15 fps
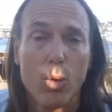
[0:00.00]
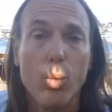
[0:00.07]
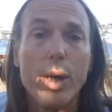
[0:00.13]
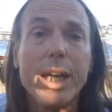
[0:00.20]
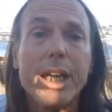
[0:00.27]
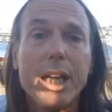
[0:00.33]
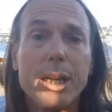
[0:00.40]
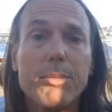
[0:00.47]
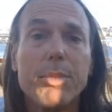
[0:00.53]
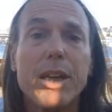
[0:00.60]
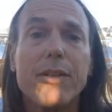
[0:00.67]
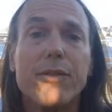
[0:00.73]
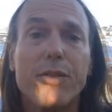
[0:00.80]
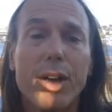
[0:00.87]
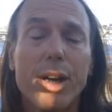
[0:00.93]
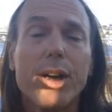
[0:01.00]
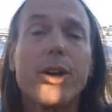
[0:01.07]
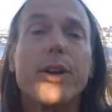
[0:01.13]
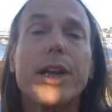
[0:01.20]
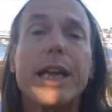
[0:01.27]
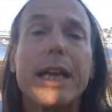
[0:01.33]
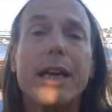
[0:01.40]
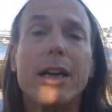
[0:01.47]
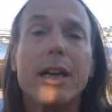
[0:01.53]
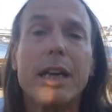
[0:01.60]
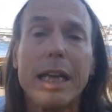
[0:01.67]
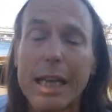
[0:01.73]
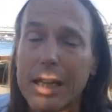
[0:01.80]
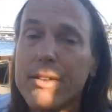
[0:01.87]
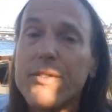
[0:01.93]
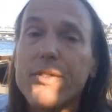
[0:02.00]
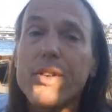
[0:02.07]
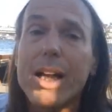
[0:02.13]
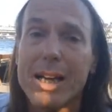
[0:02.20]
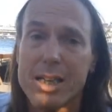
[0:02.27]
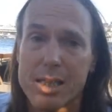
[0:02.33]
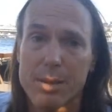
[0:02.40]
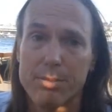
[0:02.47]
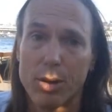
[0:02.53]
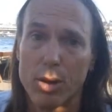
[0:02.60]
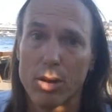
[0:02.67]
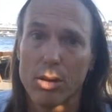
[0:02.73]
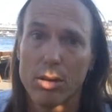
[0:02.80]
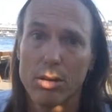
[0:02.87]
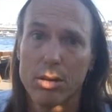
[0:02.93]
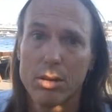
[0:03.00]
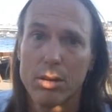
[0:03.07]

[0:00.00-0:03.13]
we can be very inflexible